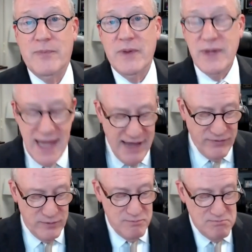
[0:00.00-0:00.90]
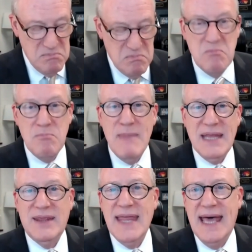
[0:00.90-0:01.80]
They haven't
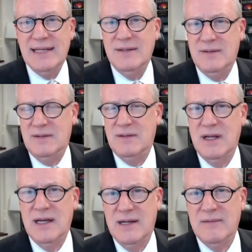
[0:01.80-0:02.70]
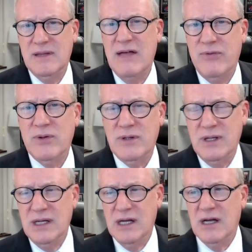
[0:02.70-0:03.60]
met that level
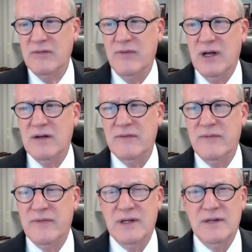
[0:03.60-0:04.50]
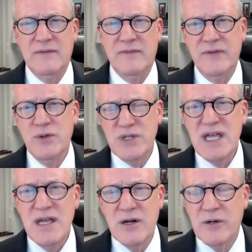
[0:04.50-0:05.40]
of use
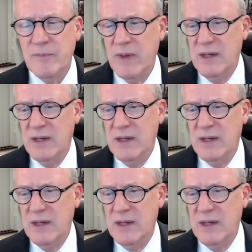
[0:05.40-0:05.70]
here.